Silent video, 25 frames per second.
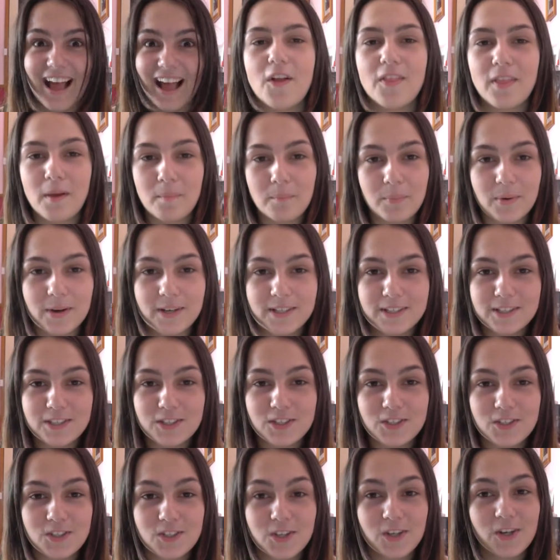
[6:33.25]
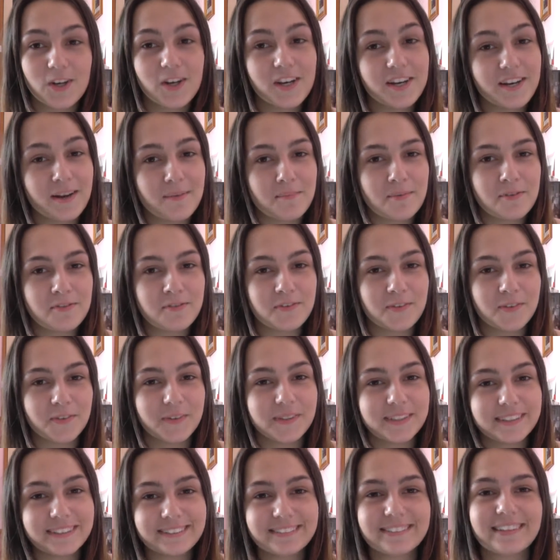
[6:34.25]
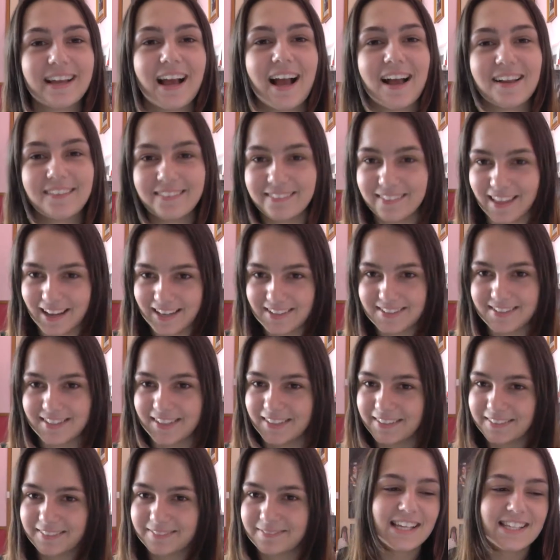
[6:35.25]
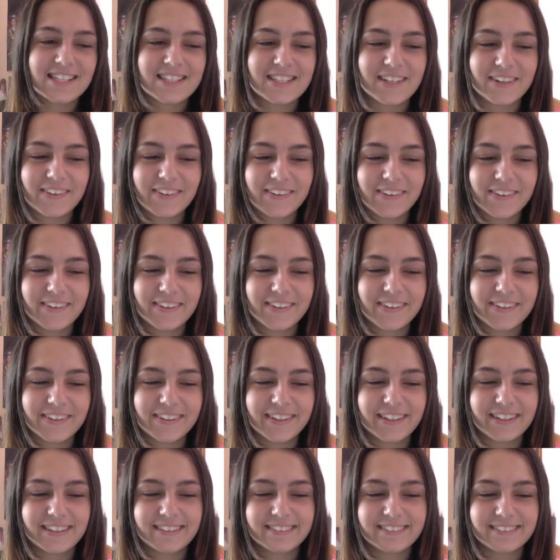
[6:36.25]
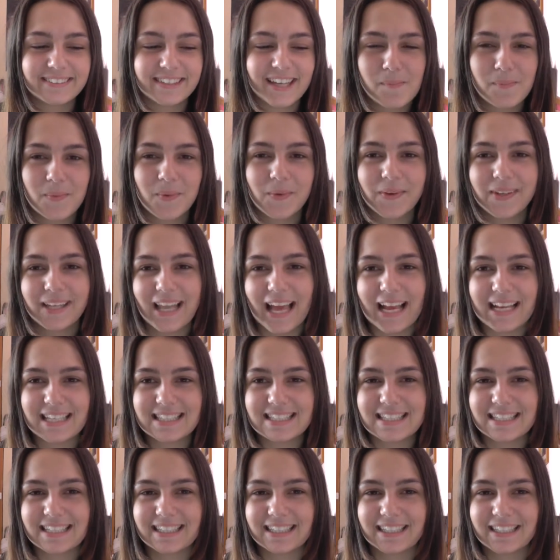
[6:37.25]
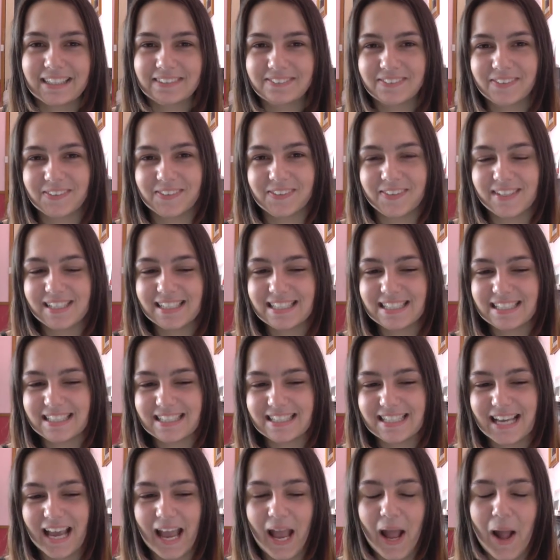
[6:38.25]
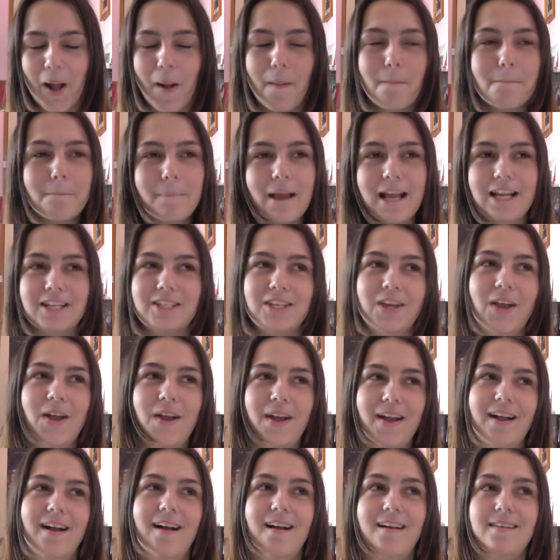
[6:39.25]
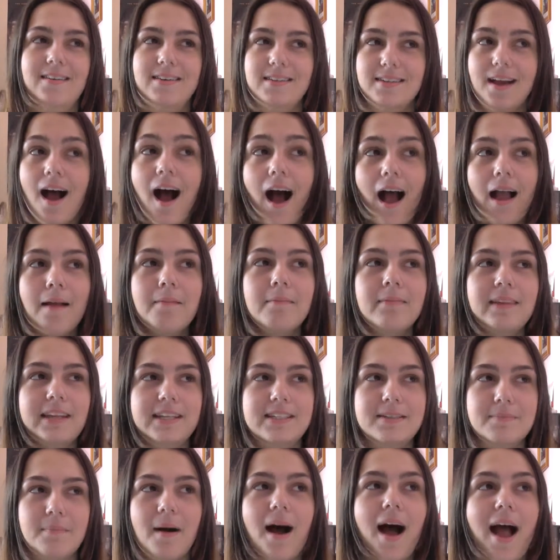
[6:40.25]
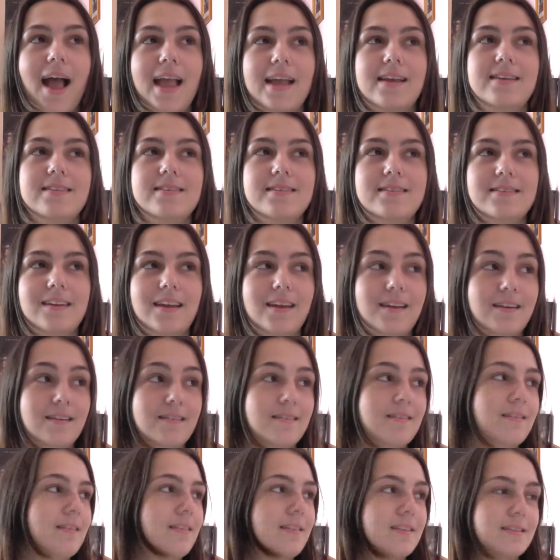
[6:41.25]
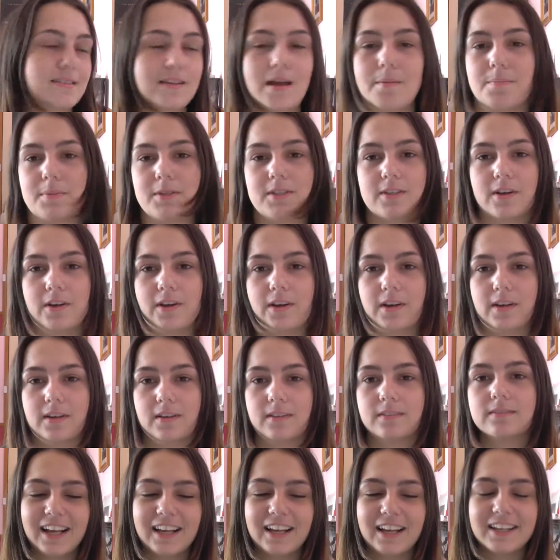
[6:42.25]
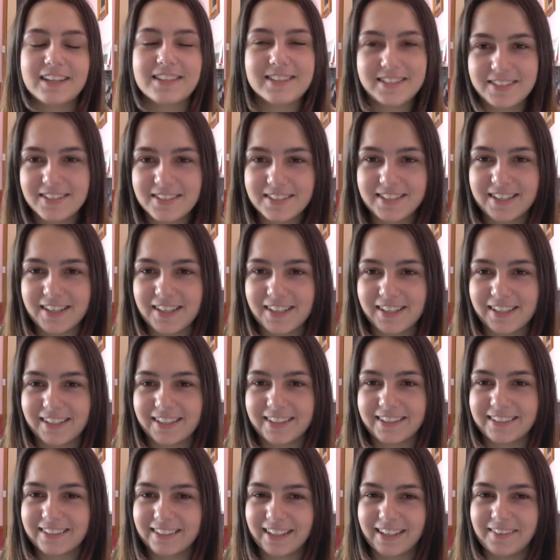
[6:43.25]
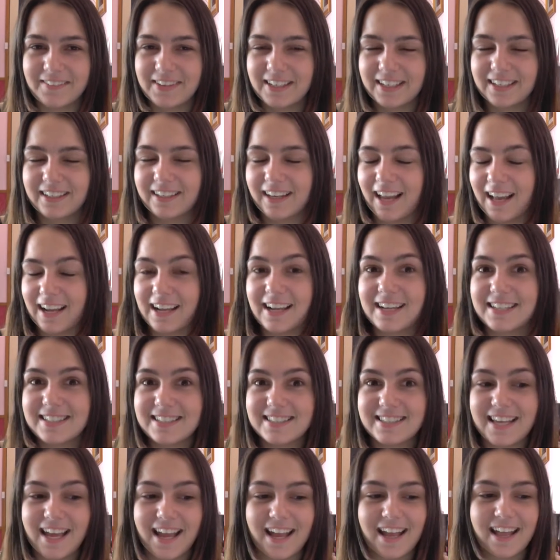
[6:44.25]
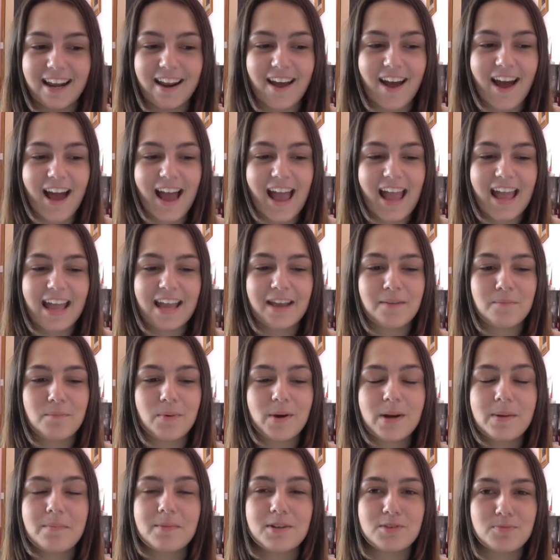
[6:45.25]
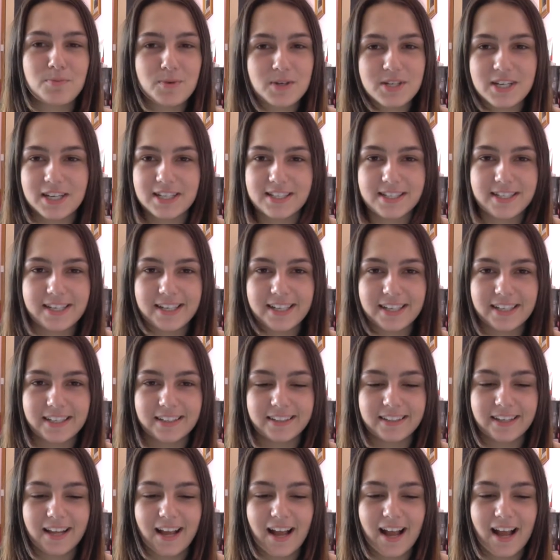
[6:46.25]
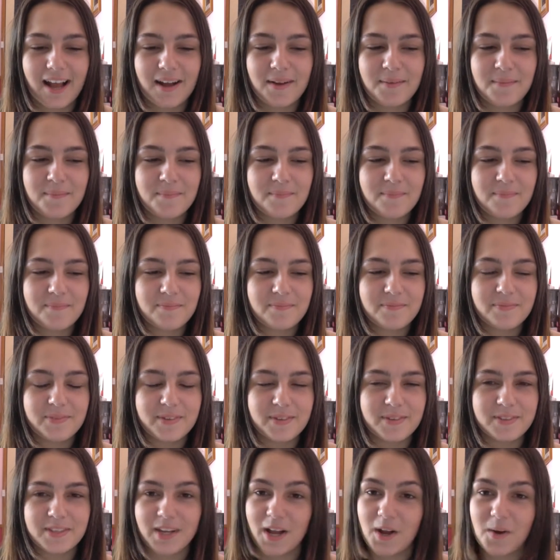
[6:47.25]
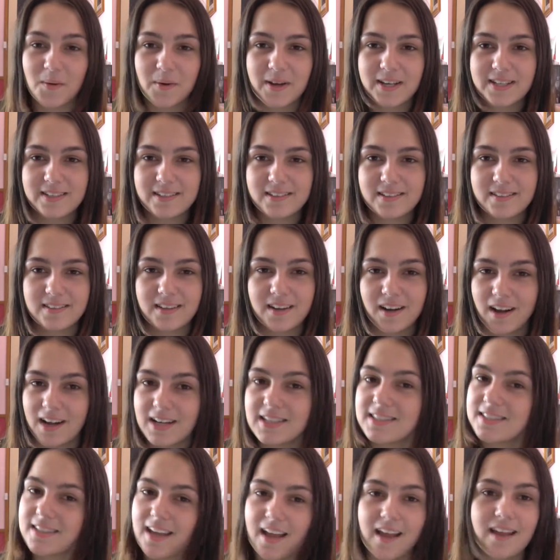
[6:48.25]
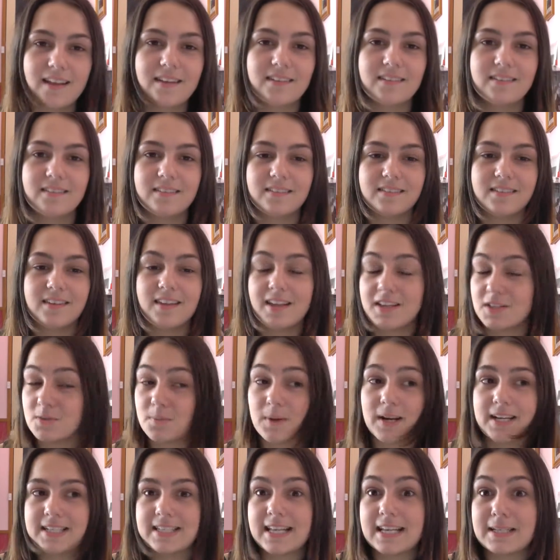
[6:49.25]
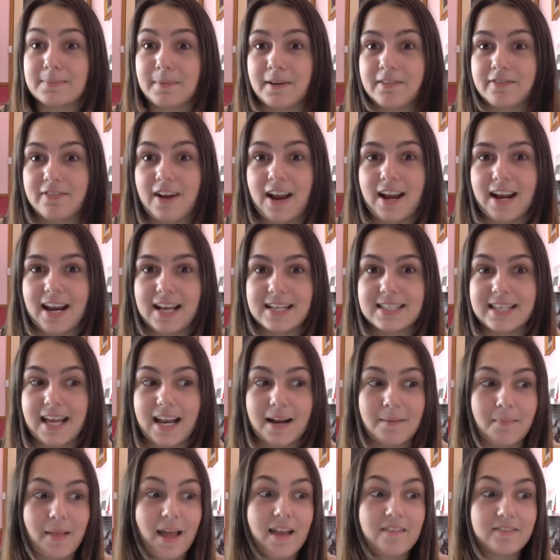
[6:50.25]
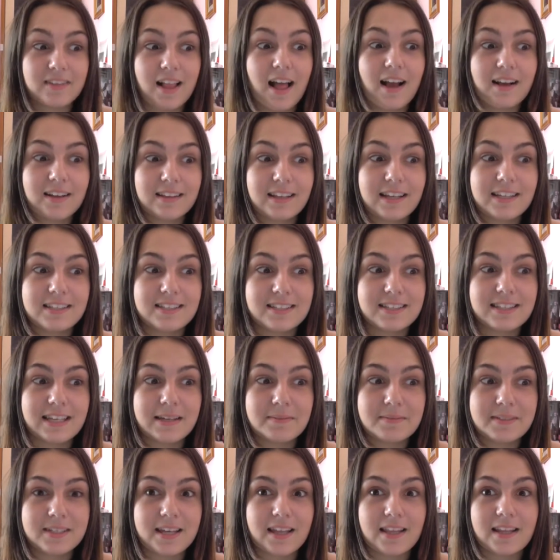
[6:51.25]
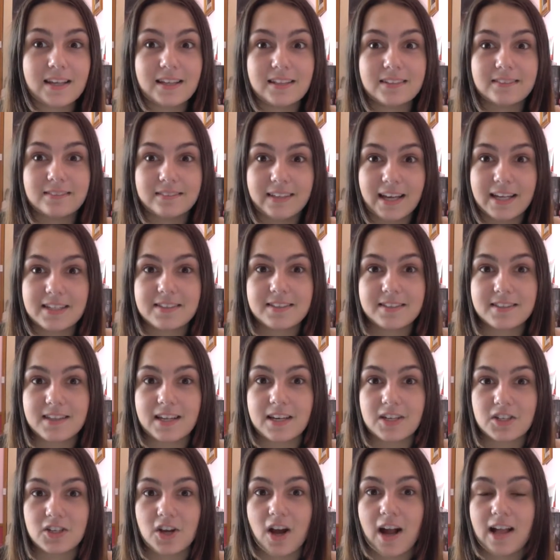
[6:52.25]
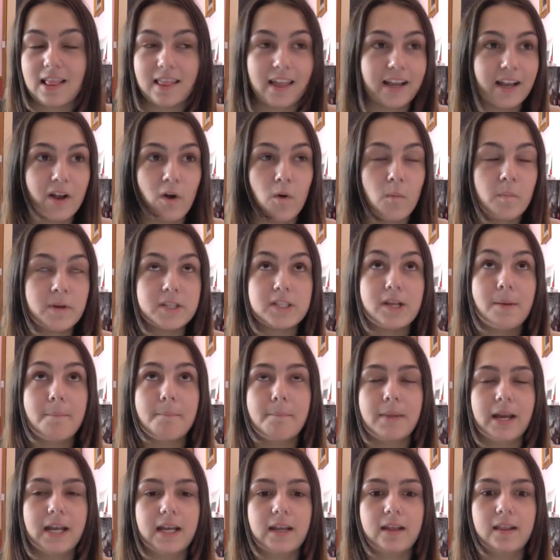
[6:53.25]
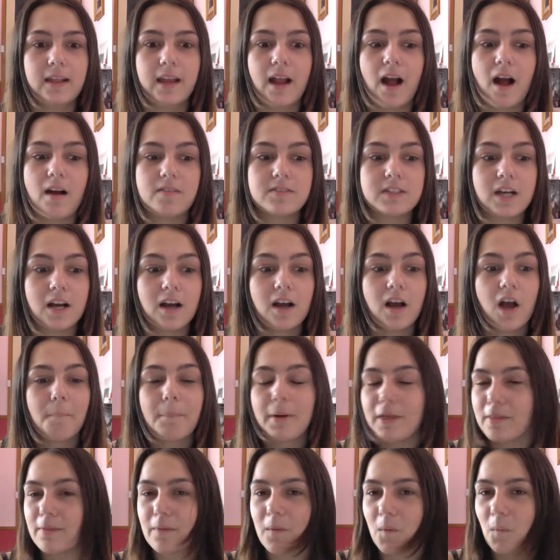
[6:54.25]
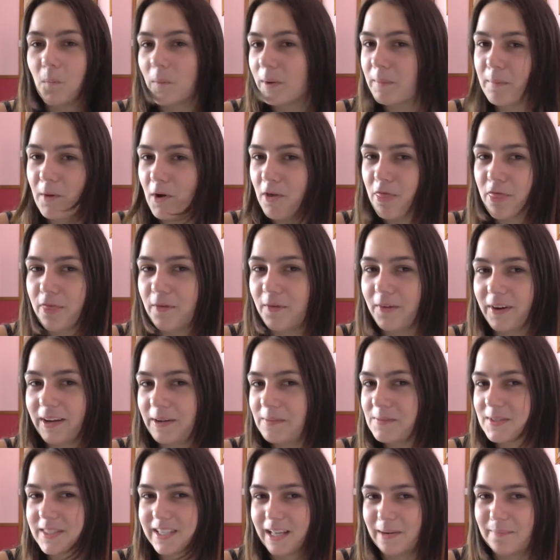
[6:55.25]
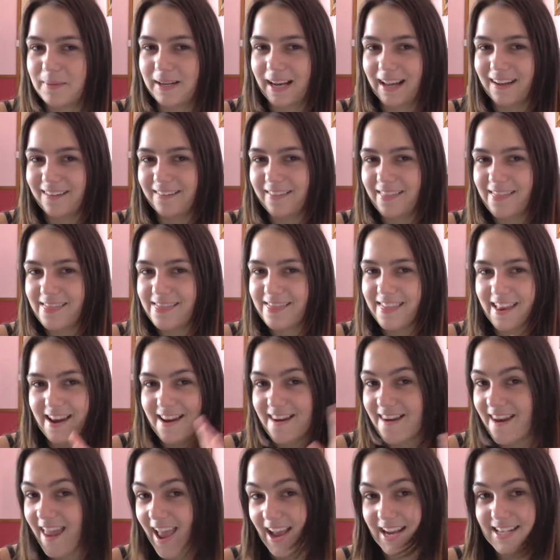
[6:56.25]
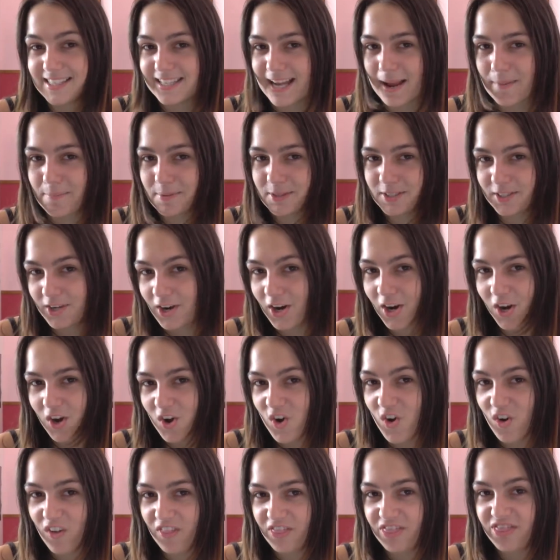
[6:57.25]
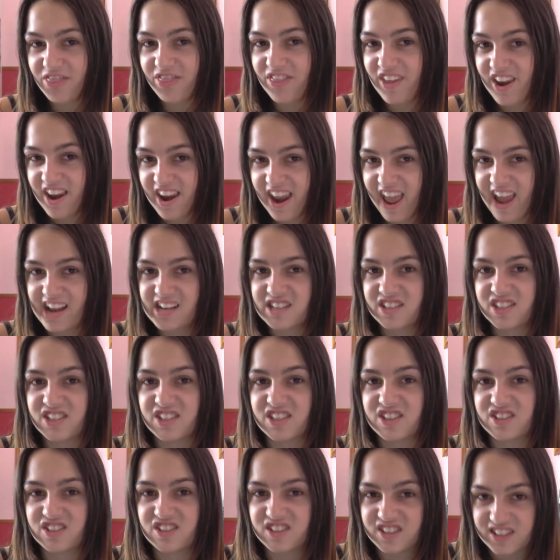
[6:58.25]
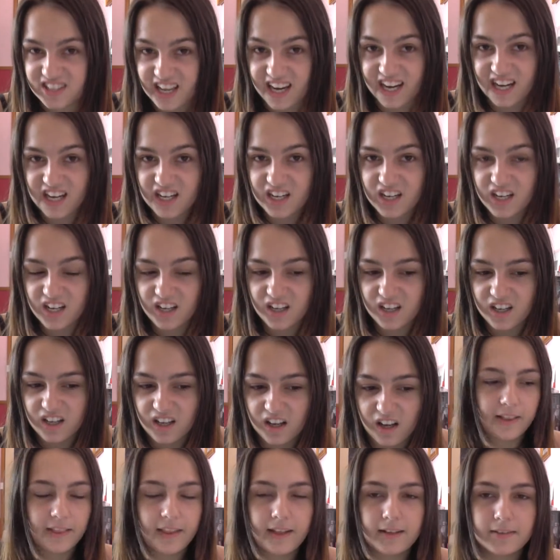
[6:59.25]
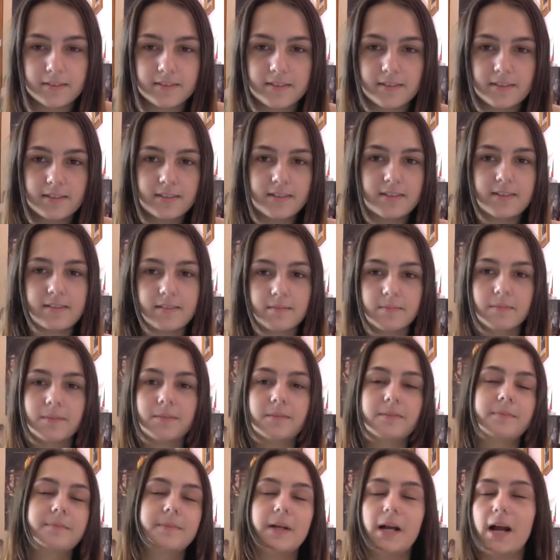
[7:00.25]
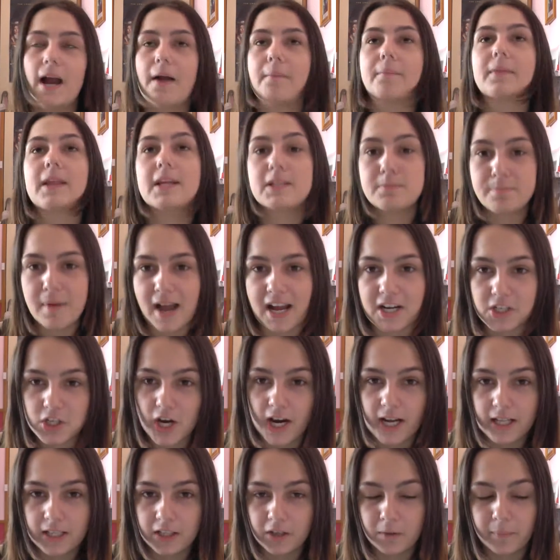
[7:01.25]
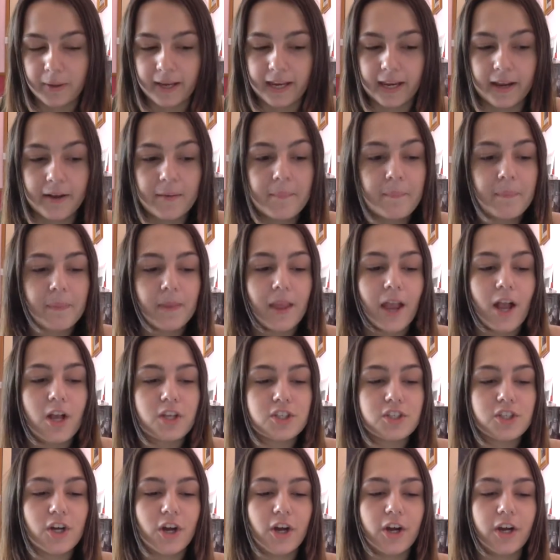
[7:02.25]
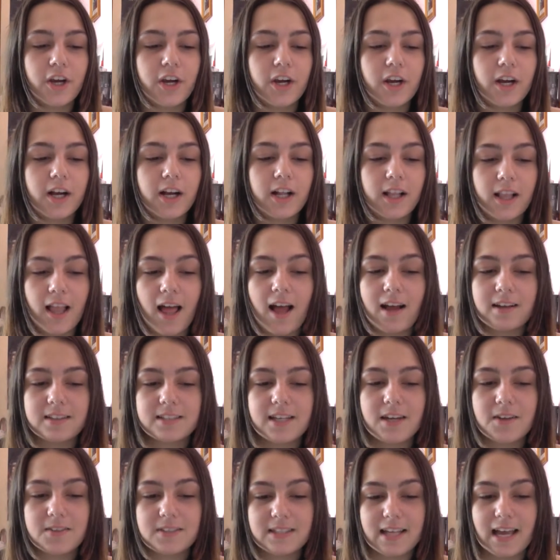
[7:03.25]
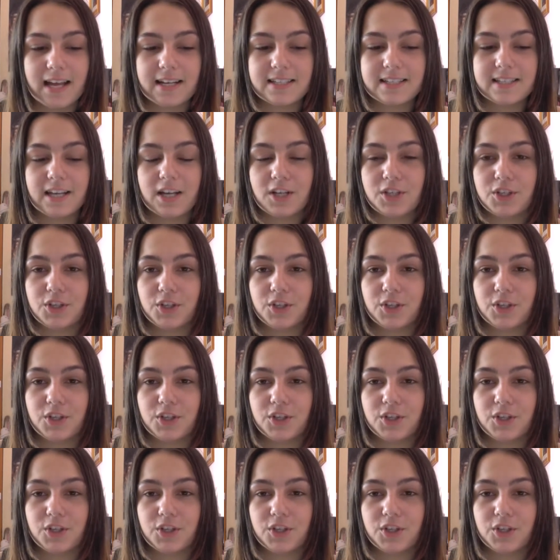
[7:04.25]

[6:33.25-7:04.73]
And that brings us to number four, Lexa. So, poor Lexa, of course met her untimely demise in this episode. Seriously though, I mean, like I said, I pretty much predicted it um, since I always, you know, I said, that's what I said to my friend. I said, I'm like, if Clarke and Lex sleep together, Lex is gonna die like almost immediately after. But we both thought it was gonna be like the next episode, not the next scene let's just well all right let's backtrack a little bit here so clarke tells lexa